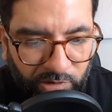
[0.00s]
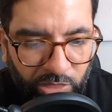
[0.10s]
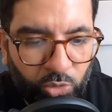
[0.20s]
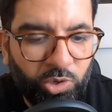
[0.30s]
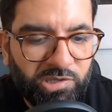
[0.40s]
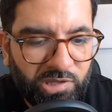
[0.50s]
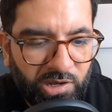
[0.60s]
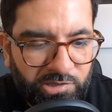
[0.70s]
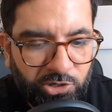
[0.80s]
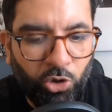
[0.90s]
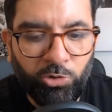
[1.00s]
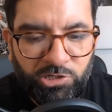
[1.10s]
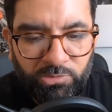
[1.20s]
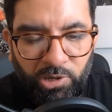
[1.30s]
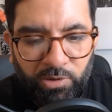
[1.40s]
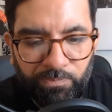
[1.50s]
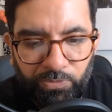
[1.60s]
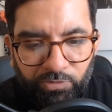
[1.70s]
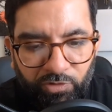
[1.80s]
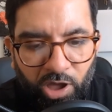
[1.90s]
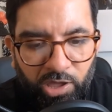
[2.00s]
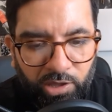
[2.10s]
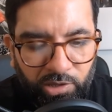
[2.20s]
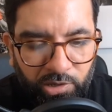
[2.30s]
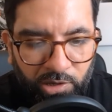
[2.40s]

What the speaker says: I thought he said he's an Ultimate Fighter